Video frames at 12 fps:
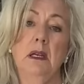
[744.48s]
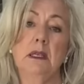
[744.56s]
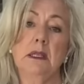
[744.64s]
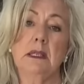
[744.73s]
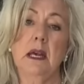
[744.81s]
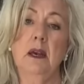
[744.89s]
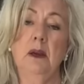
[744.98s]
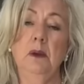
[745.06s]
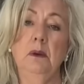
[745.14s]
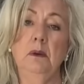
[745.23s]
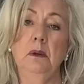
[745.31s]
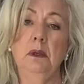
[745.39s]

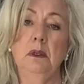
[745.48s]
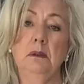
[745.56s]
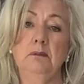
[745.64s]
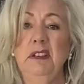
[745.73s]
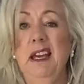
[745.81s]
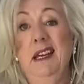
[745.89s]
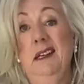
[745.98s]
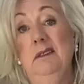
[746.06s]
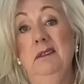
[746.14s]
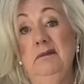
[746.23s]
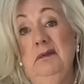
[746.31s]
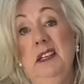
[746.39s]
so, yeah,
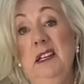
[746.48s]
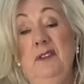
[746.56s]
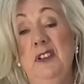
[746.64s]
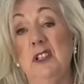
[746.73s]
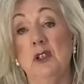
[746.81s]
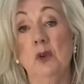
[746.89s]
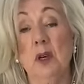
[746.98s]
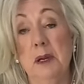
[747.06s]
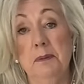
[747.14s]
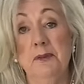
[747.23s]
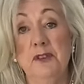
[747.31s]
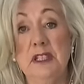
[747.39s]
if it's your
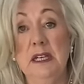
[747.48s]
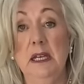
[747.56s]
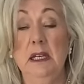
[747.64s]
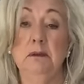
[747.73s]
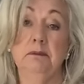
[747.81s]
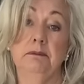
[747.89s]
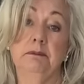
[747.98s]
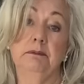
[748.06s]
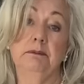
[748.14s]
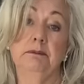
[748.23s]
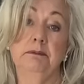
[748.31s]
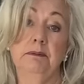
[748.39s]
cup of tea,
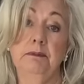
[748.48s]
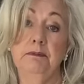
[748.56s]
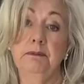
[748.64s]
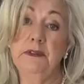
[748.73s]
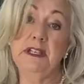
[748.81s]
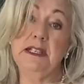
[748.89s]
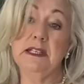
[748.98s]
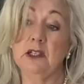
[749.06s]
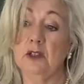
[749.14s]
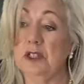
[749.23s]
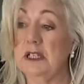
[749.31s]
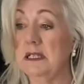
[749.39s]
this is a
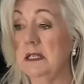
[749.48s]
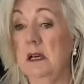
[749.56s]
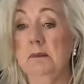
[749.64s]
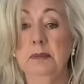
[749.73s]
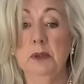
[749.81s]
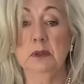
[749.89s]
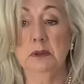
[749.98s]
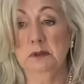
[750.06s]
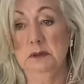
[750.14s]
good example.